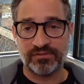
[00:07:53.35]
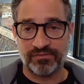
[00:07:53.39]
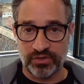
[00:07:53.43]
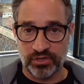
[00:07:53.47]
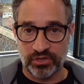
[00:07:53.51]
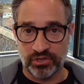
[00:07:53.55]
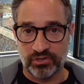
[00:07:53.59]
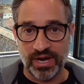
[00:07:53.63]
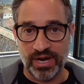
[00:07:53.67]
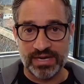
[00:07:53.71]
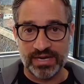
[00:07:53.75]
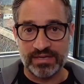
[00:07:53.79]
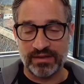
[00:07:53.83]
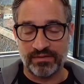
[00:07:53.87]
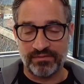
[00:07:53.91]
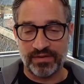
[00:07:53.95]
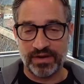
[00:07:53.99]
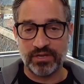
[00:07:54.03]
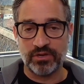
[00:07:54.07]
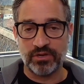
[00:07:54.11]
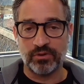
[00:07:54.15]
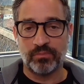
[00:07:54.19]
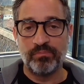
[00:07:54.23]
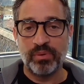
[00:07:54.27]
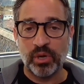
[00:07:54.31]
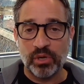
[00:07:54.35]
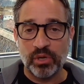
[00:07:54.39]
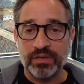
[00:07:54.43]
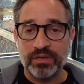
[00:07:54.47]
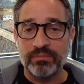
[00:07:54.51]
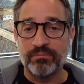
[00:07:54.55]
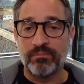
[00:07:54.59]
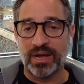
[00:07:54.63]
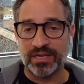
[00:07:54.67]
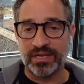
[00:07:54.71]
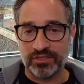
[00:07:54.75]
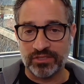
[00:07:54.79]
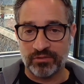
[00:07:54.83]
for your creativity. You're
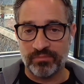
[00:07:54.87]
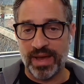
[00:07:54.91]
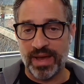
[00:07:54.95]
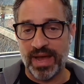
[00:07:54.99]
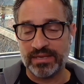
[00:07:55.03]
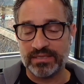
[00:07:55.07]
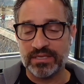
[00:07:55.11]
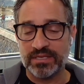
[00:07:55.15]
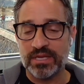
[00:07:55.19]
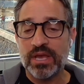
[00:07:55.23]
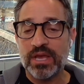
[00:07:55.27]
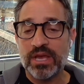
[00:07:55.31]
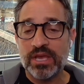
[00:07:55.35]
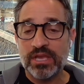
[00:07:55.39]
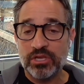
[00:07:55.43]
building muscle mass.